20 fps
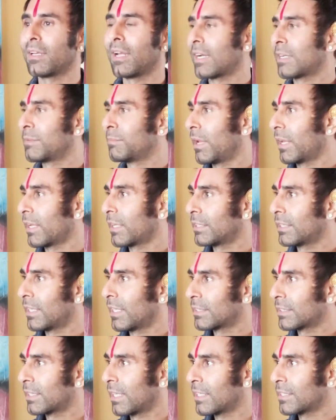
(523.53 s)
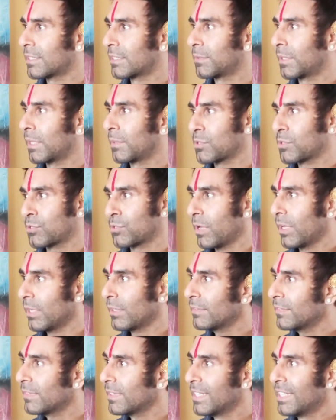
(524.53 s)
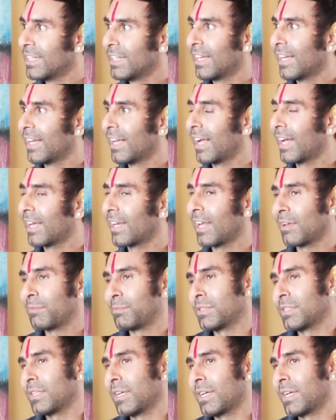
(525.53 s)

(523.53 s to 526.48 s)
Latin American dance classes when I was 12. And I've been